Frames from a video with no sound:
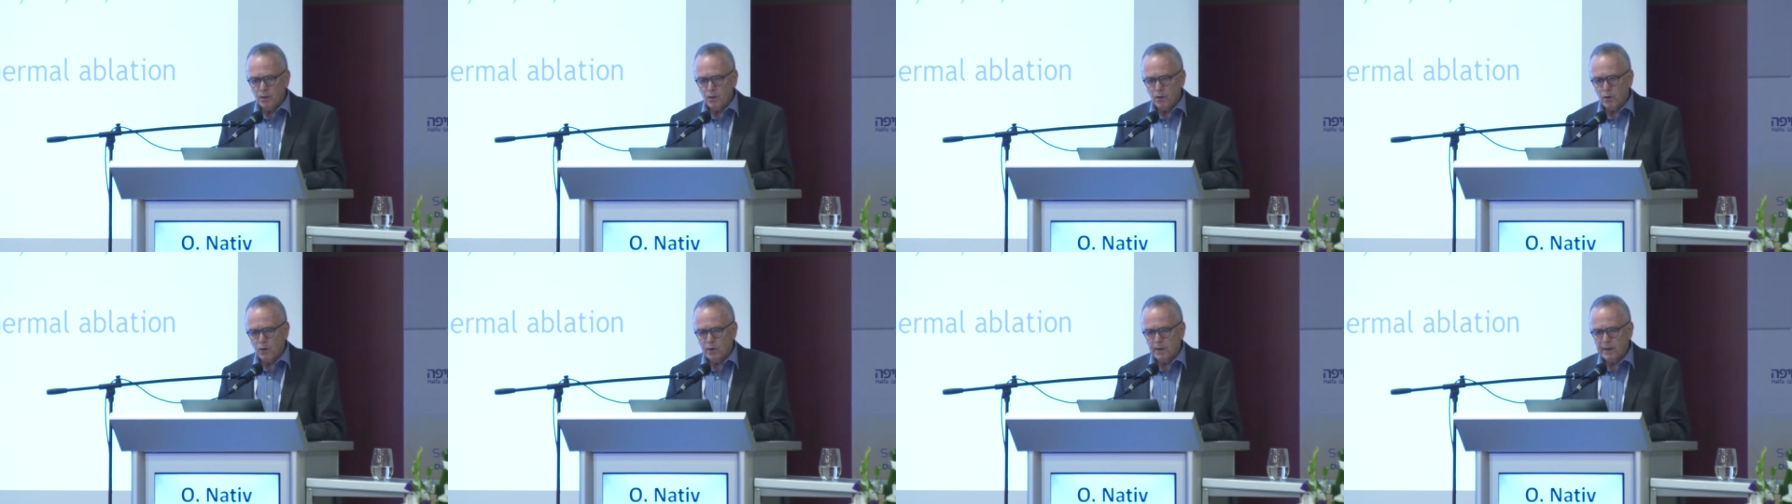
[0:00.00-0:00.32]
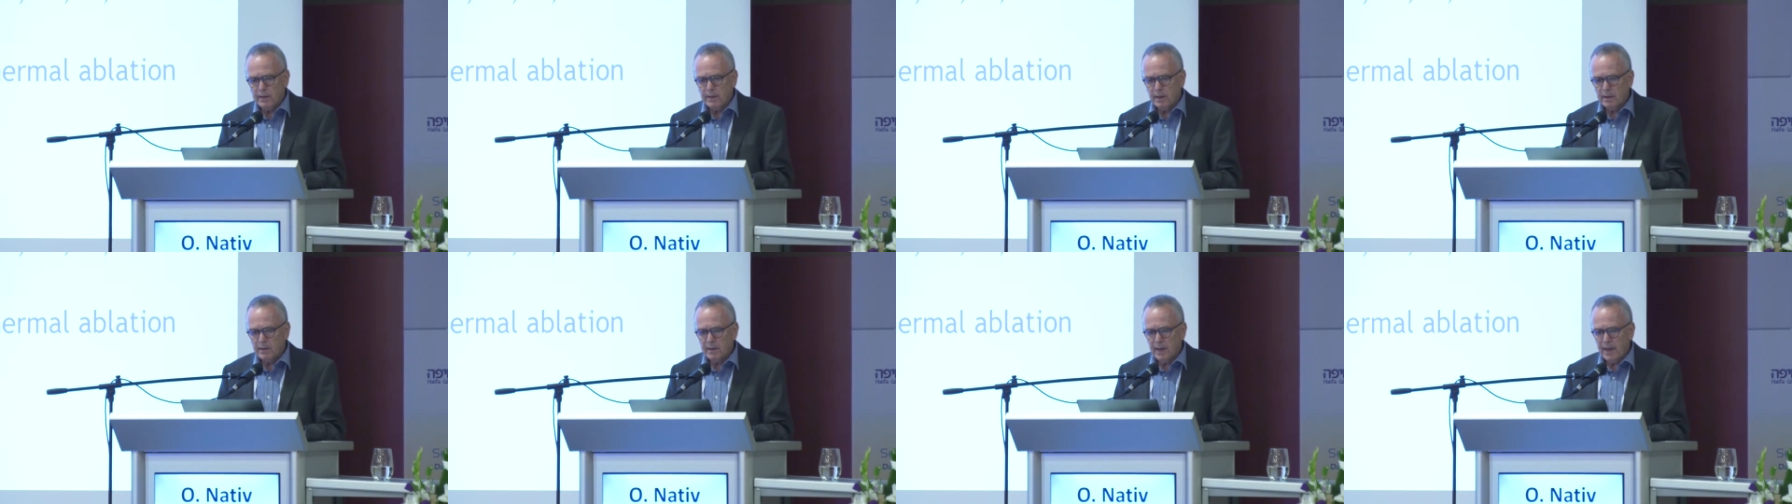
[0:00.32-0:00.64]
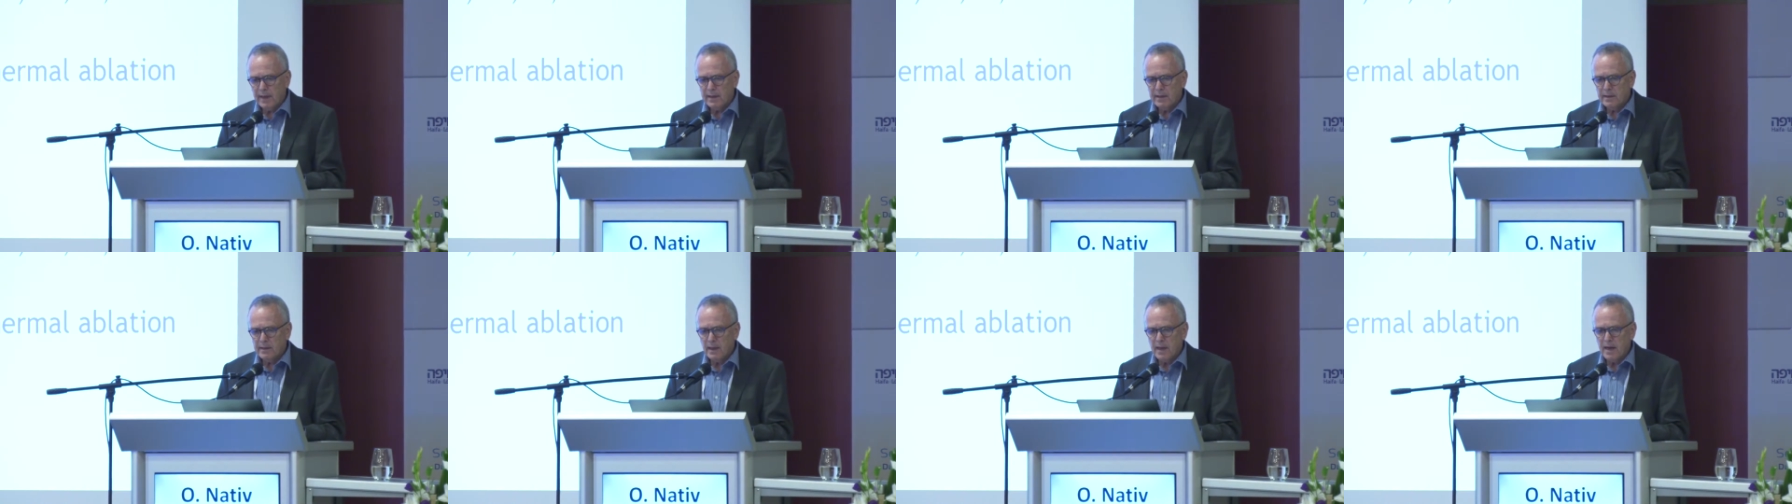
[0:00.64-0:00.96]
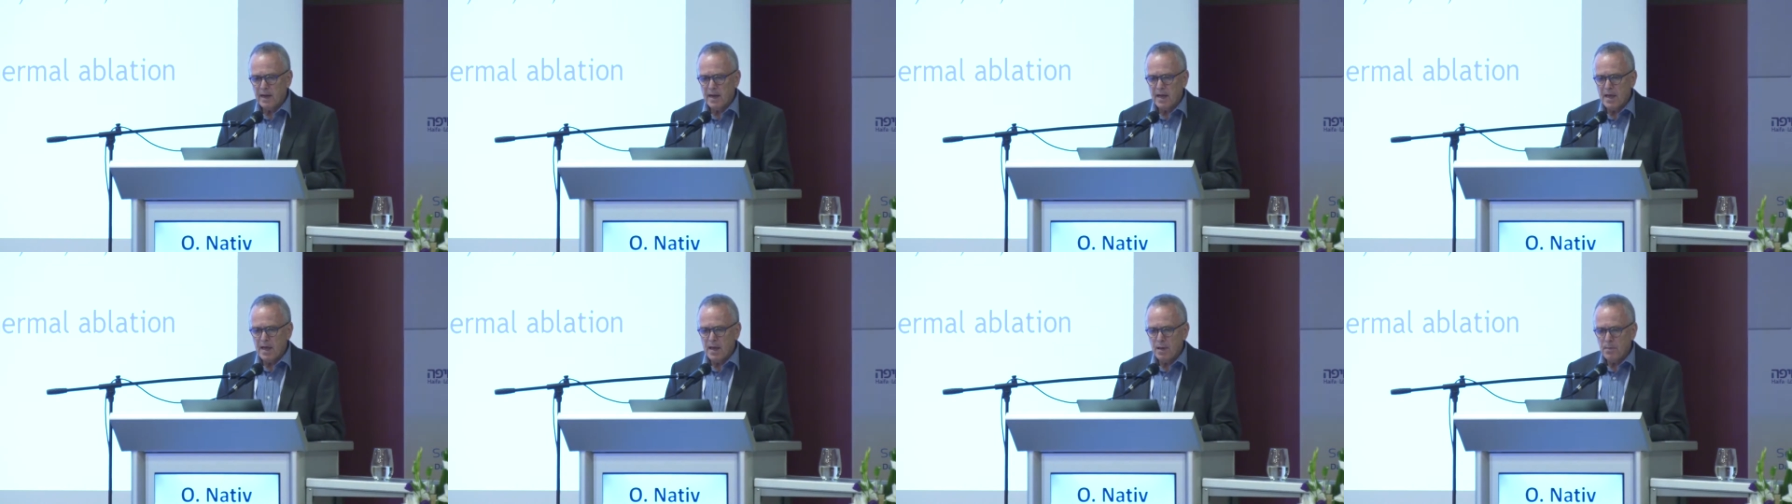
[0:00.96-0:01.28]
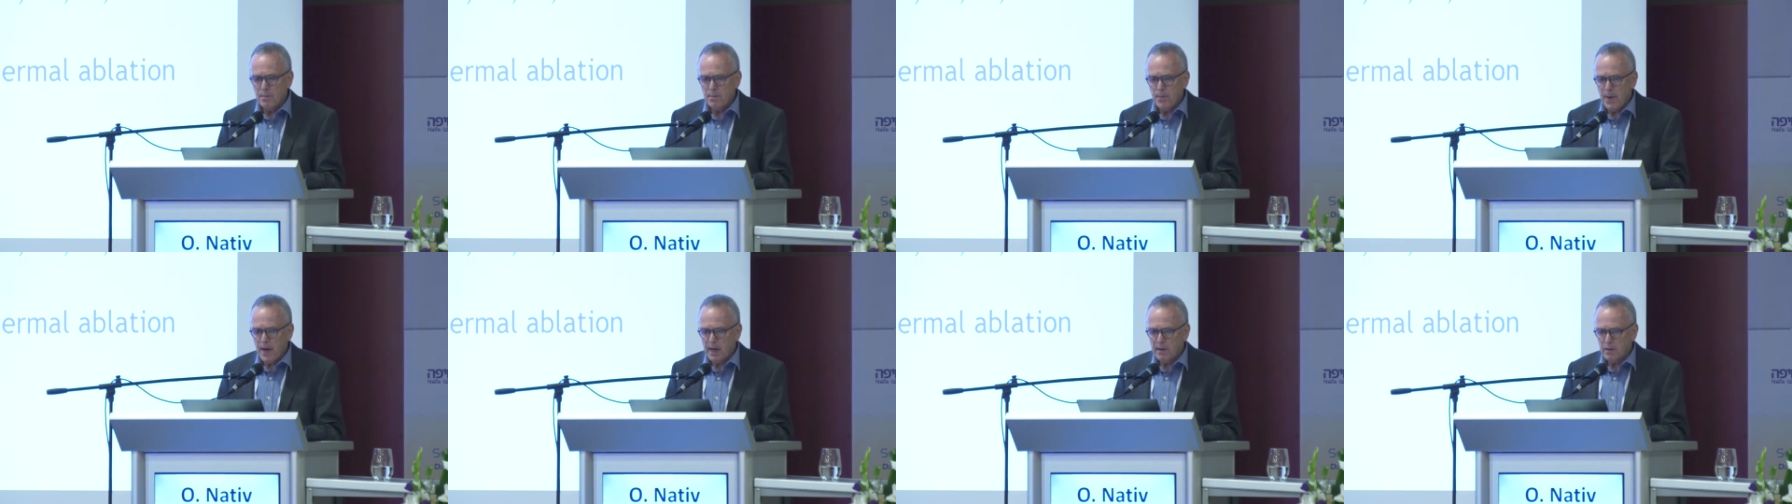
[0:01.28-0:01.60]
Look at the title,
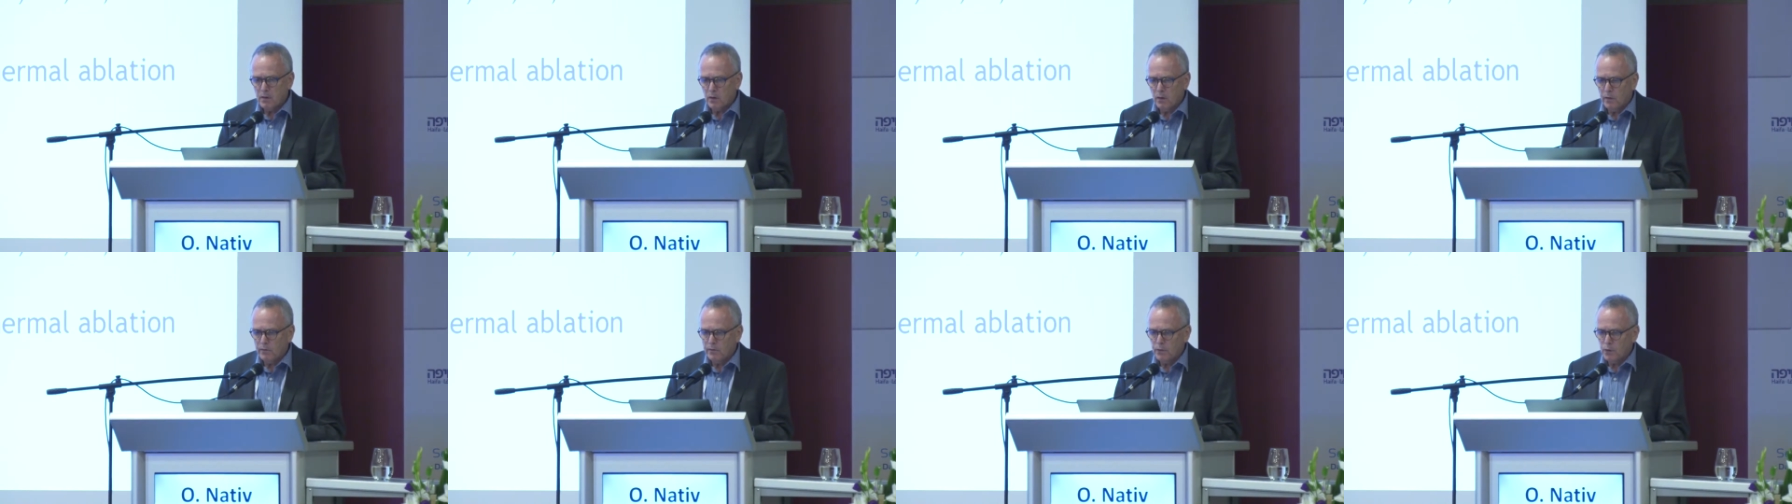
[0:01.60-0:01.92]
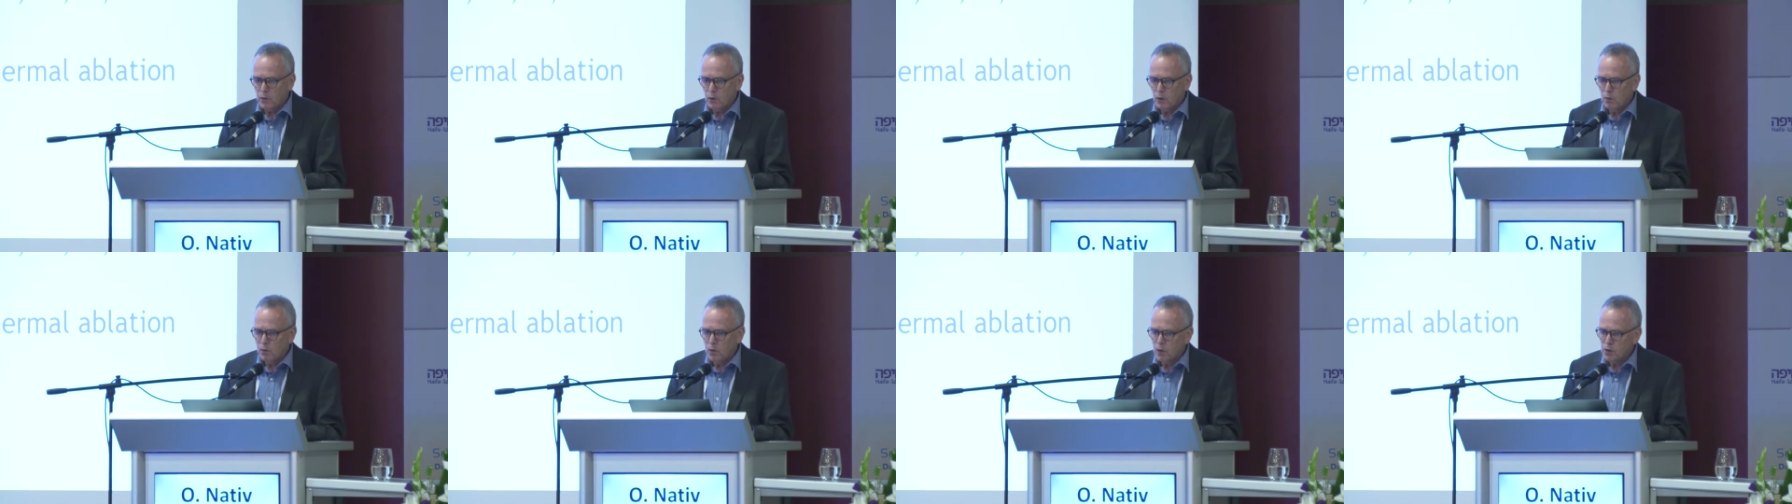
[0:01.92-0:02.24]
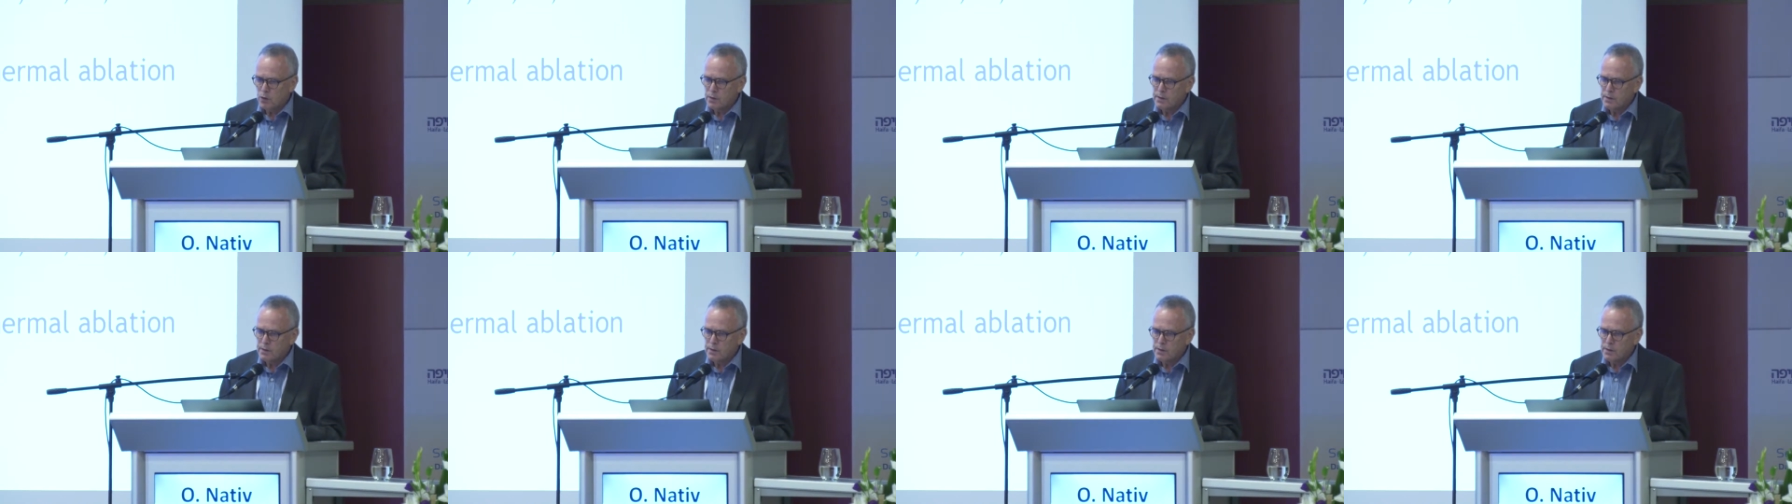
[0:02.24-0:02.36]
Impact of Tumor